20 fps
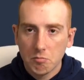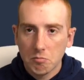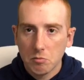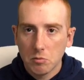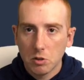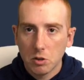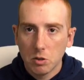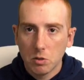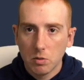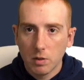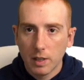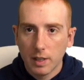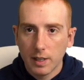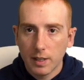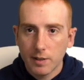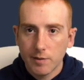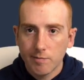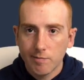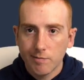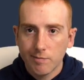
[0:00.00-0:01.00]
We'll do
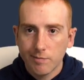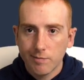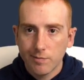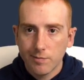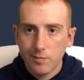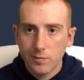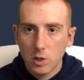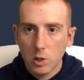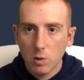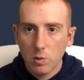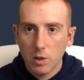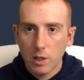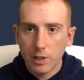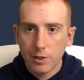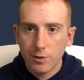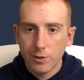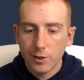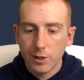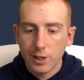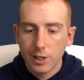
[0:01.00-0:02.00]
like two
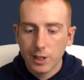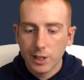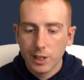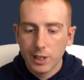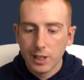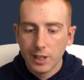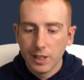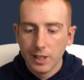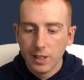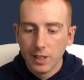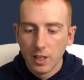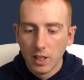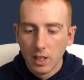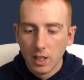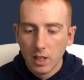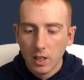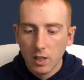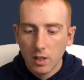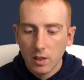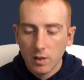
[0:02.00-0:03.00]
hundred
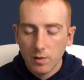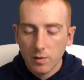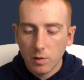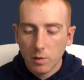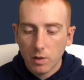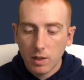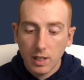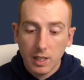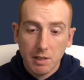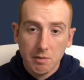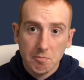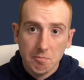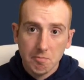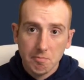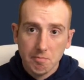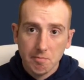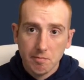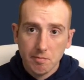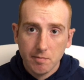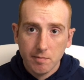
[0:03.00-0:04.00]
forty.
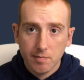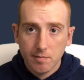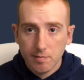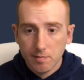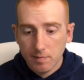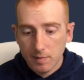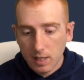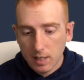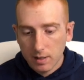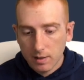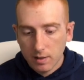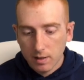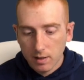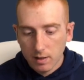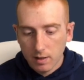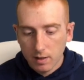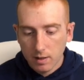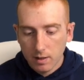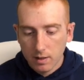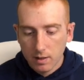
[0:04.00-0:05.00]
That's
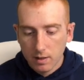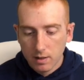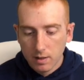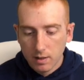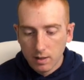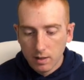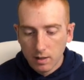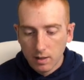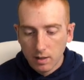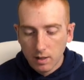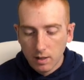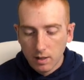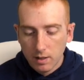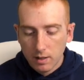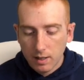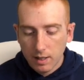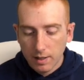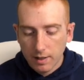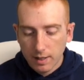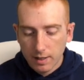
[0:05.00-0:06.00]
a,
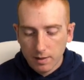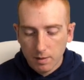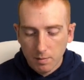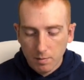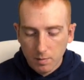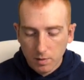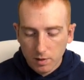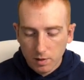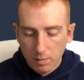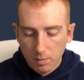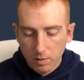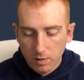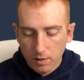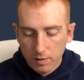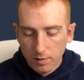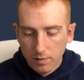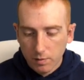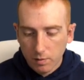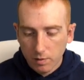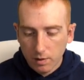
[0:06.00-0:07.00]
yeah, that's a
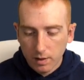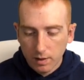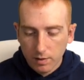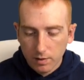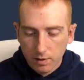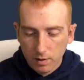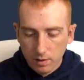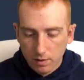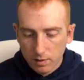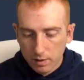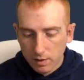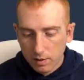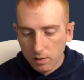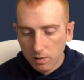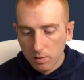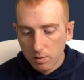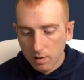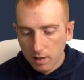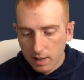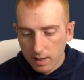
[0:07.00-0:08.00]
multiple of forty. So let's
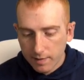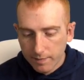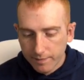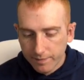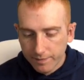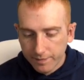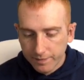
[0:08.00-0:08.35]
do that.